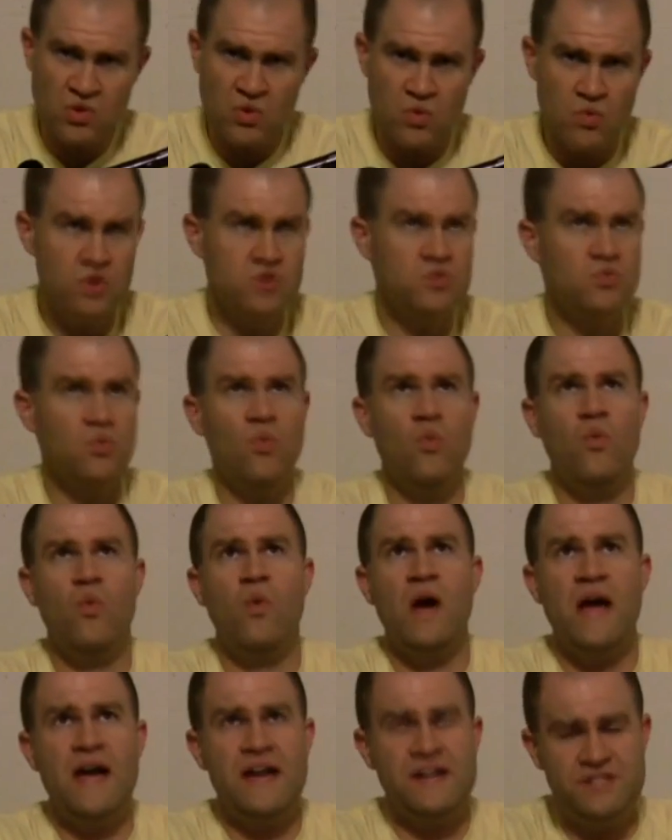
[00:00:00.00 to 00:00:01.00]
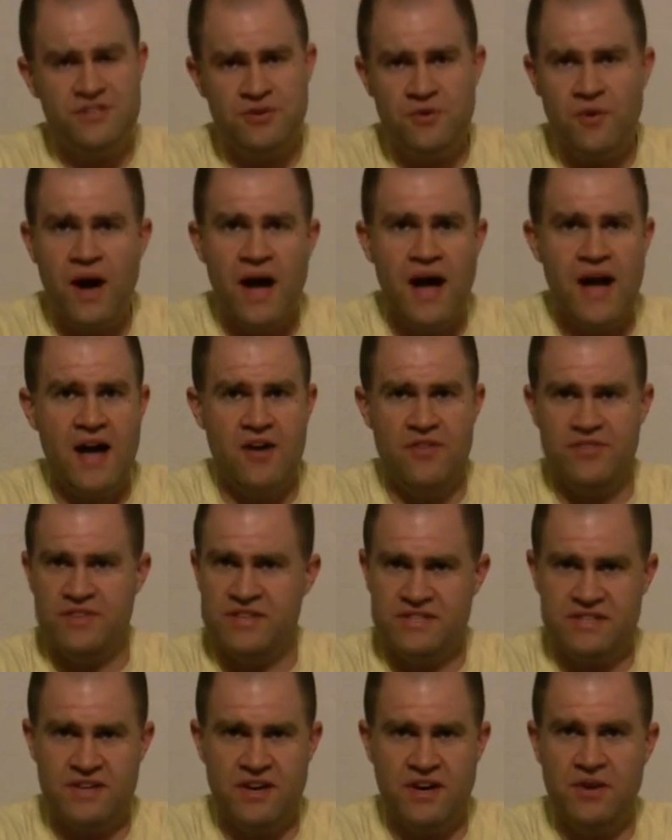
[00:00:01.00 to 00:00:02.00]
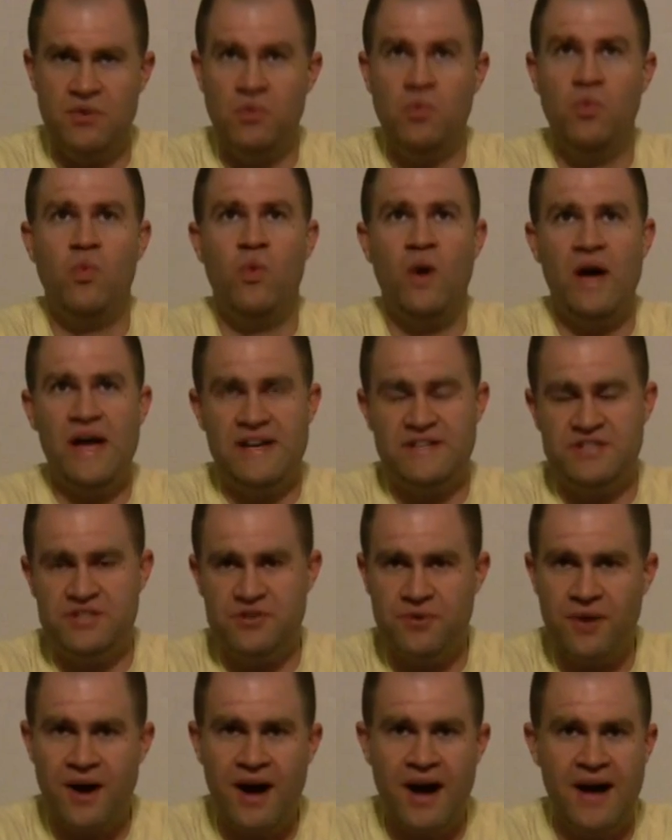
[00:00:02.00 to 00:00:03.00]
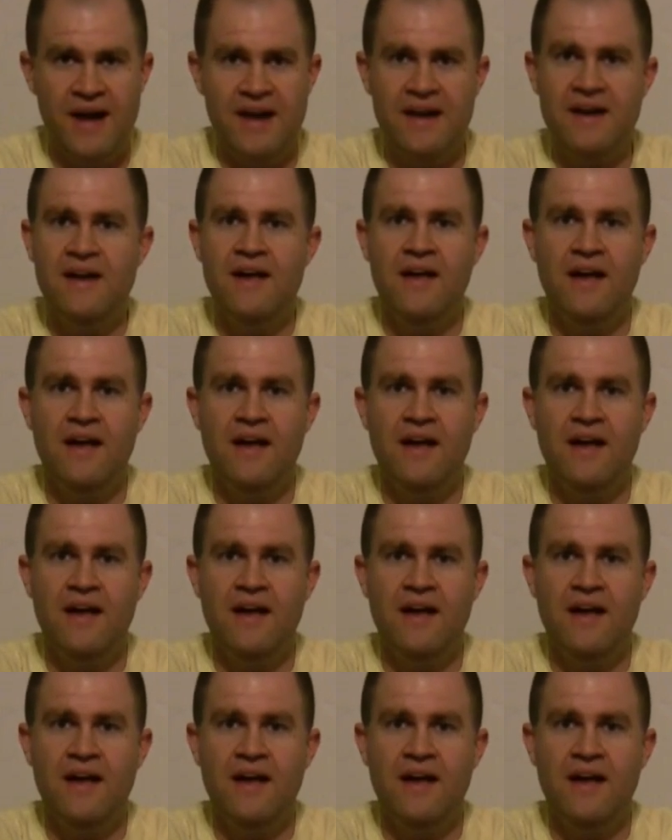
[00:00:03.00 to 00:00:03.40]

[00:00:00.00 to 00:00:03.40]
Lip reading: was way too high on this gun, way too high.